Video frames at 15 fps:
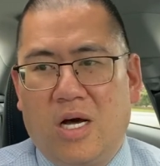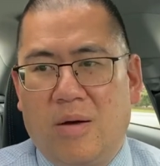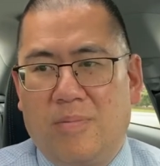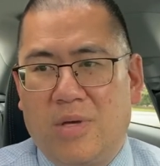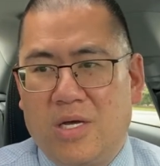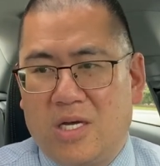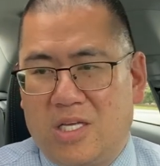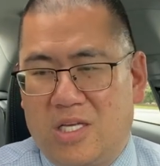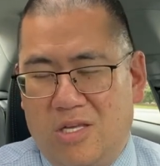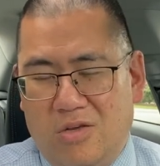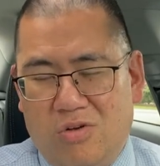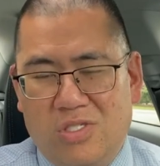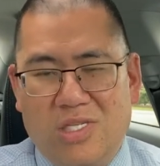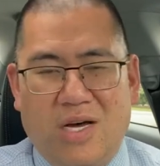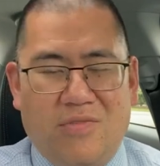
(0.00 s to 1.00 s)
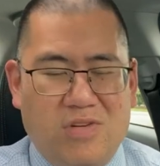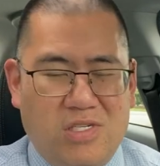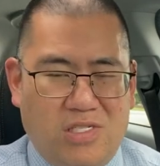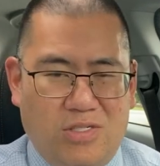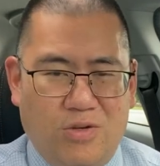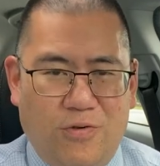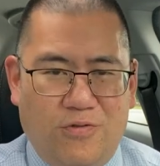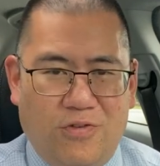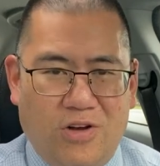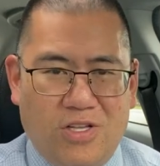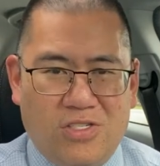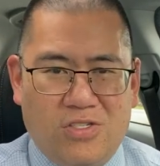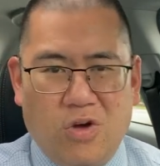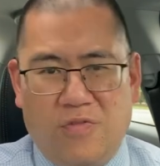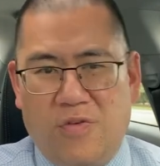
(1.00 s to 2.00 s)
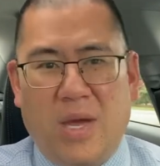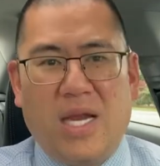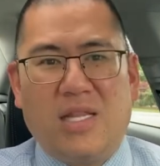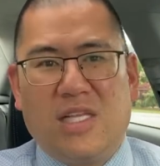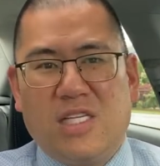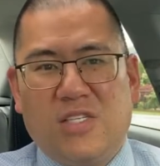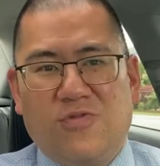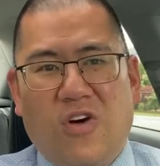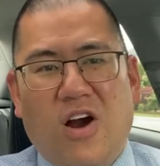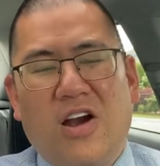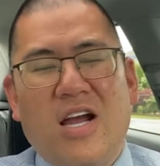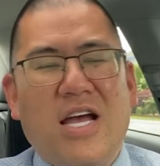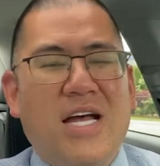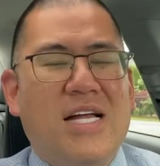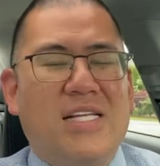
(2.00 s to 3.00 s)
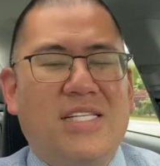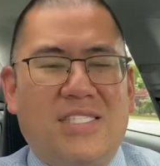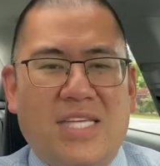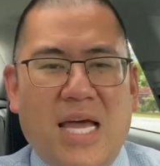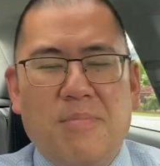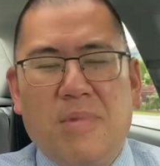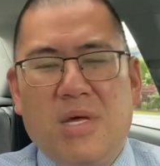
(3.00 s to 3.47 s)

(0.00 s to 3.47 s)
being accused of a slew foot. So if you made it this far, 10